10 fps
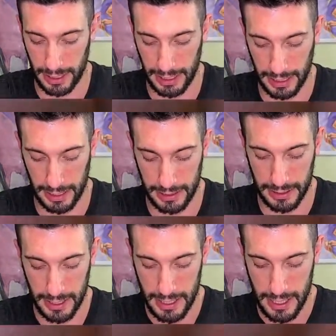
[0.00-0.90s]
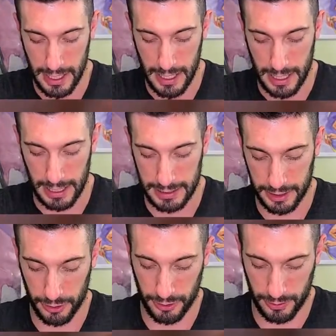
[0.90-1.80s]
And
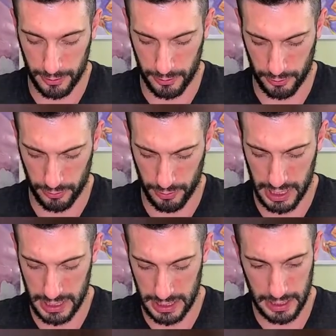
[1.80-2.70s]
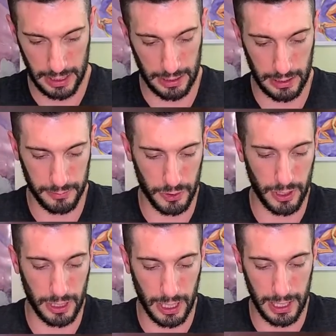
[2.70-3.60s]
it's crazy that I'm
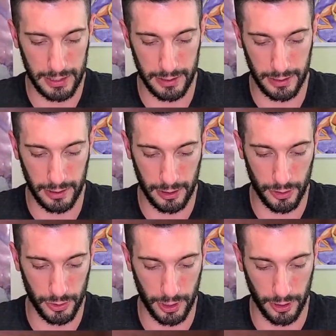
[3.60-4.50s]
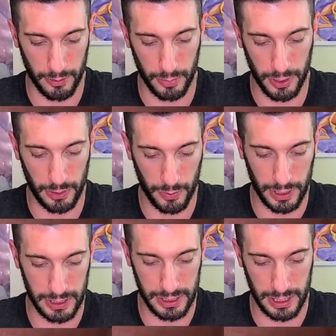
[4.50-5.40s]
trying to hide the code card, but when
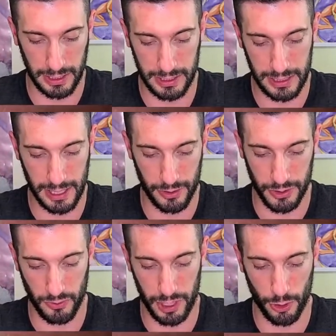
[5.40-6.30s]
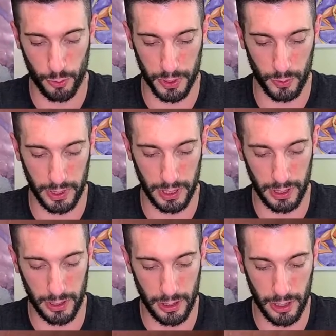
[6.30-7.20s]
it just like tears right open with
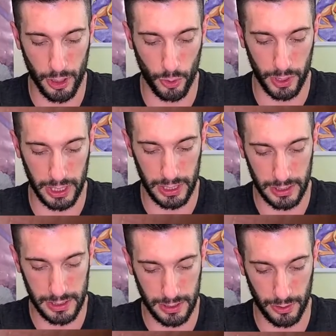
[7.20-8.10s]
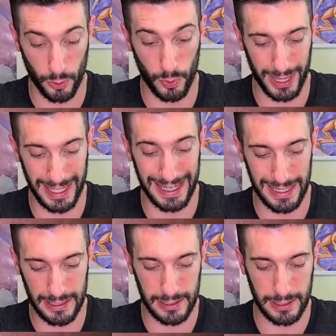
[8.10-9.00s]
no ease, or with
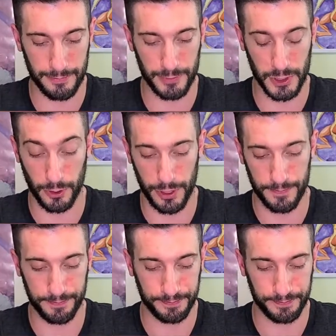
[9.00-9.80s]
ease, sorry,